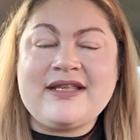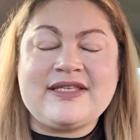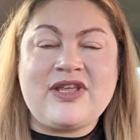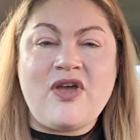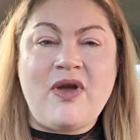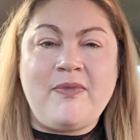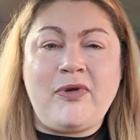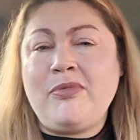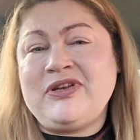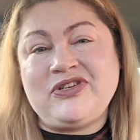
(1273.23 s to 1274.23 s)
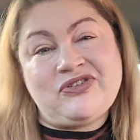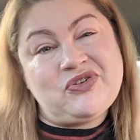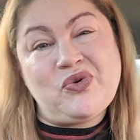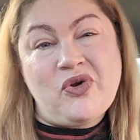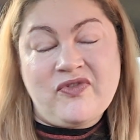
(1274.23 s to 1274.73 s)
So I probably do
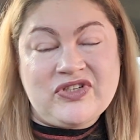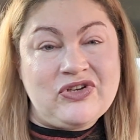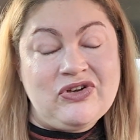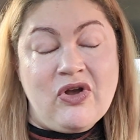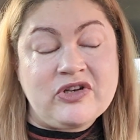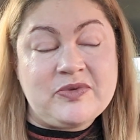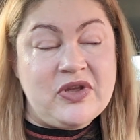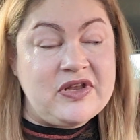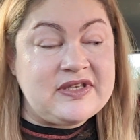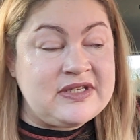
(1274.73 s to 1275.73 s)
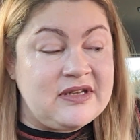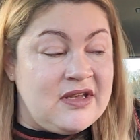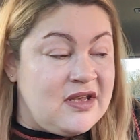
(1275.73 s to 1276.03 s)
talk for too long, to be honest.